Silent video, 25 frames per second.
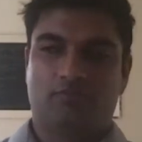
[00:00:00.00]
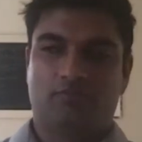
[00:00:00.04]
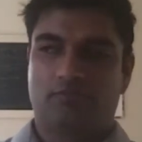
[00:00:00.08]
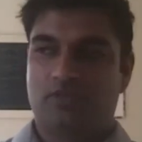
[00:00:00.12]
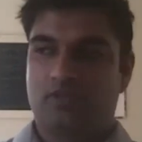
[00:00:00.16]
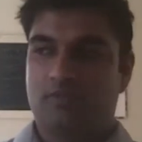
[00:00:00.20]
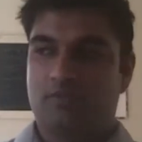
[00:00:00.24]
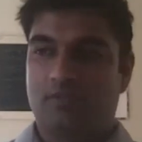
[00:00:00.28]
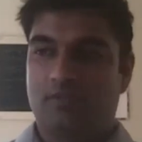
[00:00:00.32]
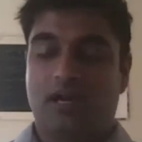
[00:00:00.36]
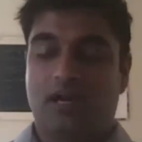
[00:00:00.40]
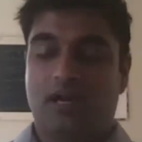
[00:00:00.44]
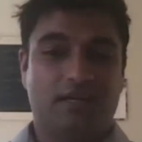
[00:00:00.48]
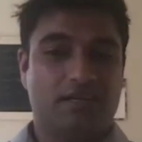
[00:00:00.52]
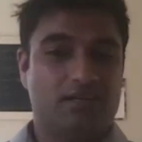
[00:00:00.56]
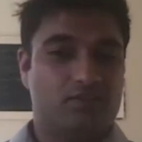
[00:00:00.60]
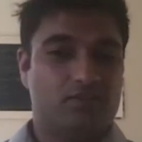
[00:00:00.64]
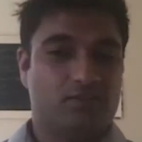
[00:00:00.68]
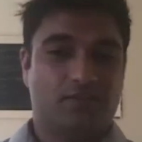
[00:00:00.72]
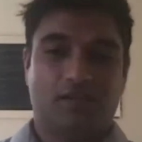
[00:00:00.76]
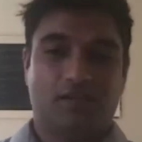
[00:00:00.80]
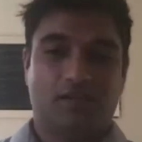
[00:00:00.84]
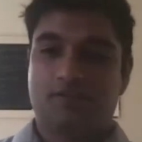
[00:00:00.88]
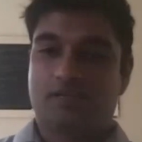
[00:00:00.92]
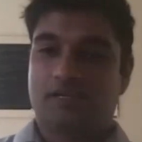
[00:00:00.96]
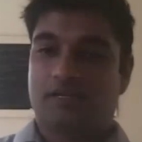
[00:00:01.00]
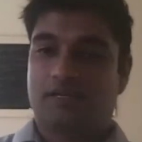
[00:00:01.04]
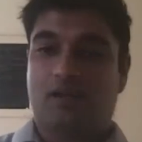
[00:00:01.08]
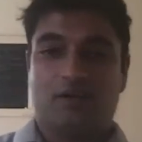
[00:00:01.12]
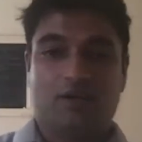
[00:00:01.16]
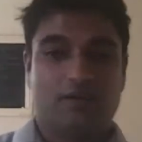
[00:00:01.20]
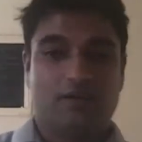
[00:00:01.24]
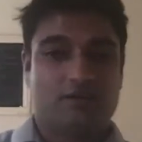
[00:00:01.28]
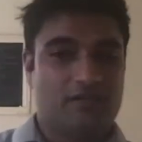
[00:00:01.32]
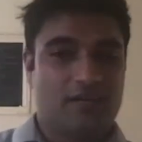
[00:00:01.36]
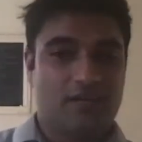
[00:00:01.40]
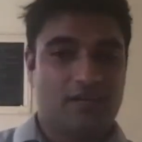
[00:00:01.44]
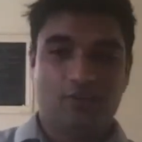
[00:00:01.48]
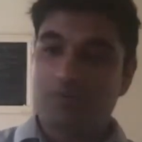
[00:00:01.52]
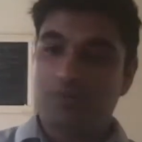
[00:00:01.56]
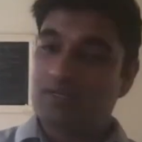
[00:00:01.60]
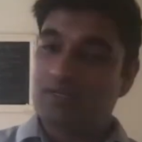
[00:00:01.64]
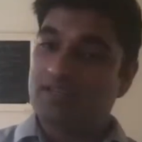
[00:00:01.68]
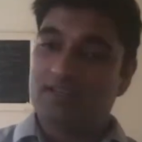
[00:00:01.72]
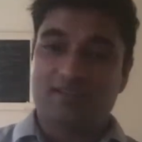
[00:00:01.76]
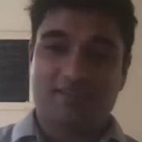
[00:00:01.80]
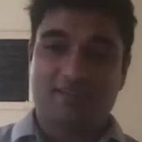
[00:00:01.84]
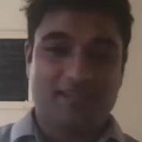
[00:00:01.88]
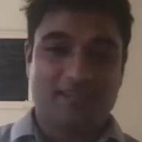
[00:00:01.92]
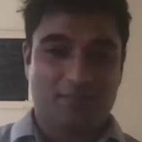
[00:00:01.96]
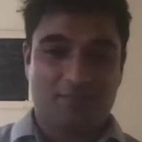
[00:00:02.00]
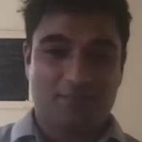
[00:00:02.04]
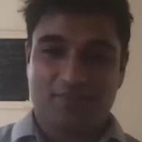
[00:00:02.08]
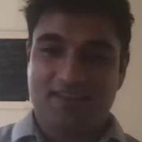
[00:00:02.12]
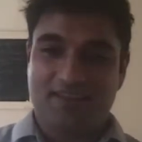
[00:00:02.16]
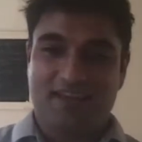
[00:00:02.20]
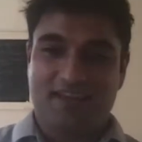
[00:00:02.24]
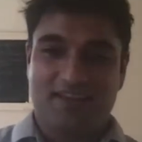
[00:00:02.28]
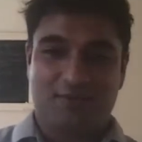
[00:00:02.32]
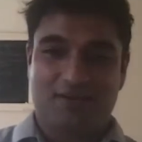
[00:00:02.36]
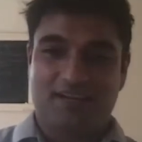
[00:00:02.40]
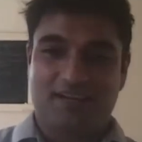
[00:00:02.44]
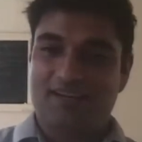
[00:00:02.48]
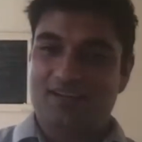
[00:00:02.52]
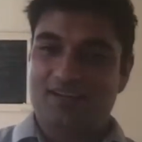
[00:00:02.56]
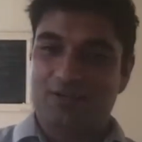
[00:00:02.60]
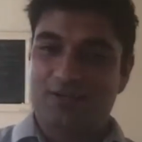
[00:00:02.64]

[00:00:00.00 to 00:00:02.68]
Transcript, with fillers: to be honest, when I was at ArcSight, we did the same thing, right?